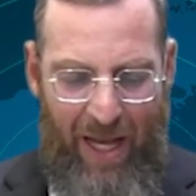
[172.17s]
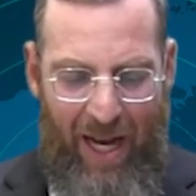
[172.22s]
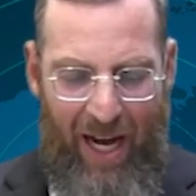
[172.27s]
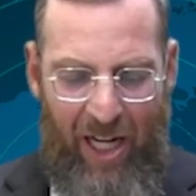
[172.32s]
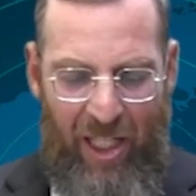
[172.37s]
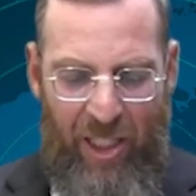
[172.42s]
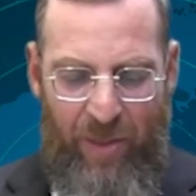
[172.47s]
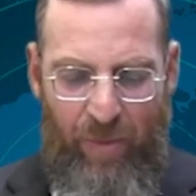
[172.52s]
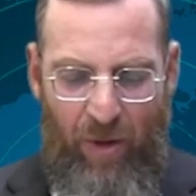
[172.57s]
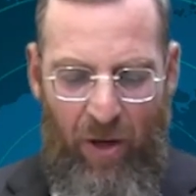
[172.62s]

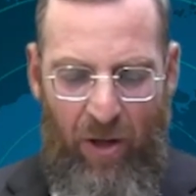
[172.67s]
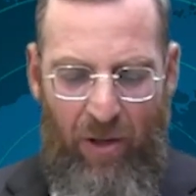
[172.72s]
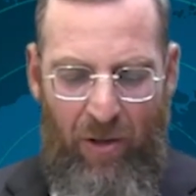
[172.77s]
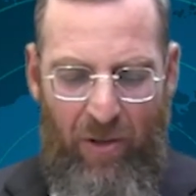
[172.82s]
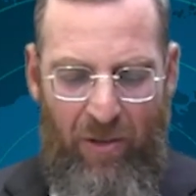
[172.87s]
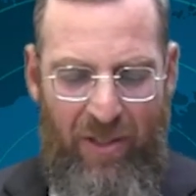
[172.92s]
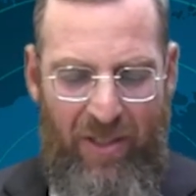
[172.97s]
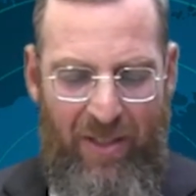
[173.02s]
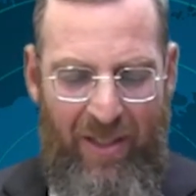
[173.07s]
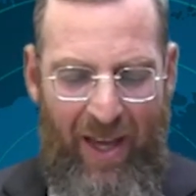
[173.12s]
Hakadosh Baruch
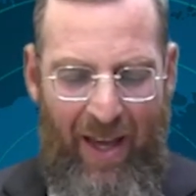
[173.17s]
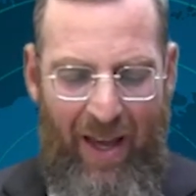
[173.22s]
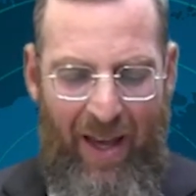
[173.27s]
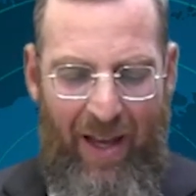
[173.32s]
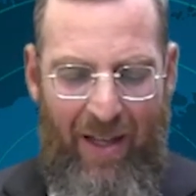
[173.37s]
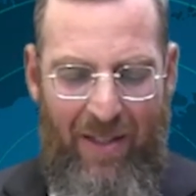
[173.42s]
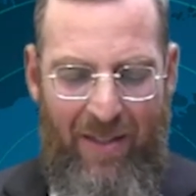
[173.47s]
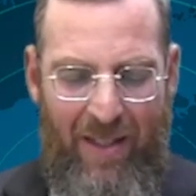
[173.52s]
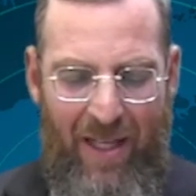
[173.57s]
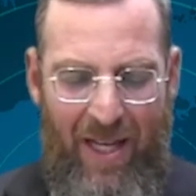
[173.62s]
Hu
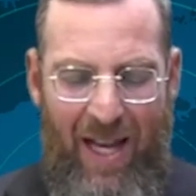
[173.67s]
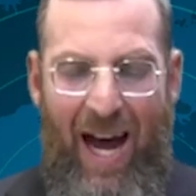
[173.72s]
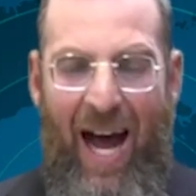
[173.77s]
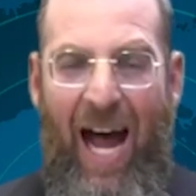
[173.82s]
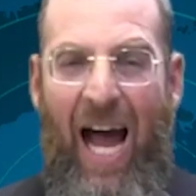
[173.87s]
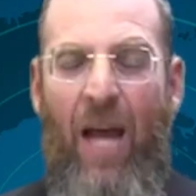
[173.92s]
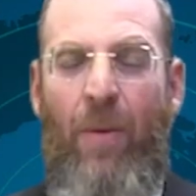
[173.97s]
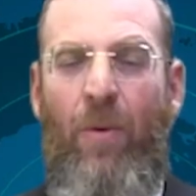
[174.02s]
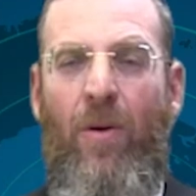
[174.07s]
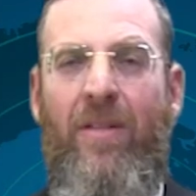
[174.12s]
says,
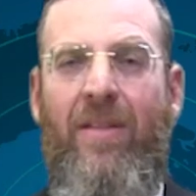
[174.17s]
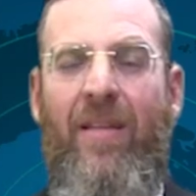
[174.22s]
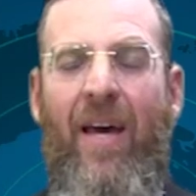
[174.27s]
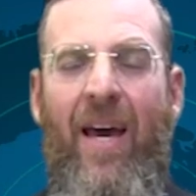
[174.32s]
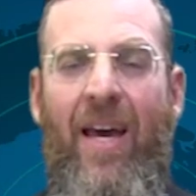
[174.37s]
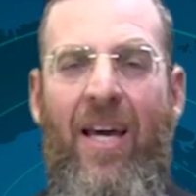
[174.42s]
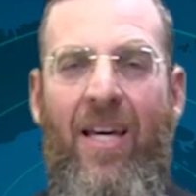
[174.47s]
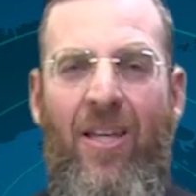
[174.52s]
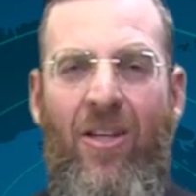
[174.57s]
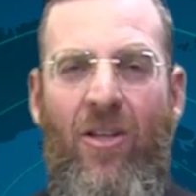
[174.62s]
"I will
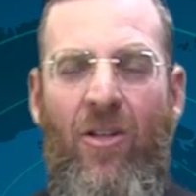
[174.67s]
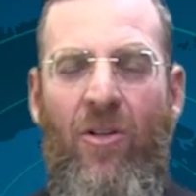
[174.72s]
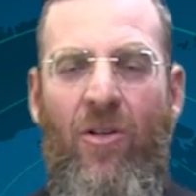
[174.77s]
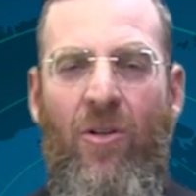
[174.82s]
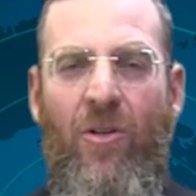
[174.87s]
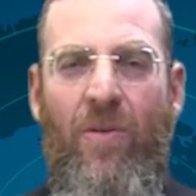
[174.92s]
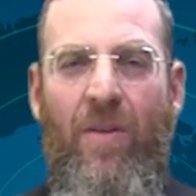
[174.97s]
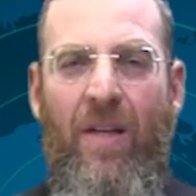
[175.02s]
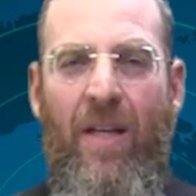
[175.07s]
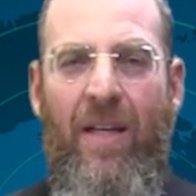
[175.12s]
take
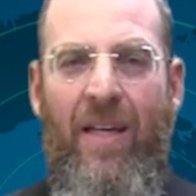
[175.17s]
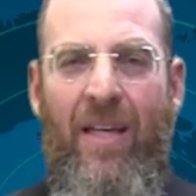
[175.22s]
you."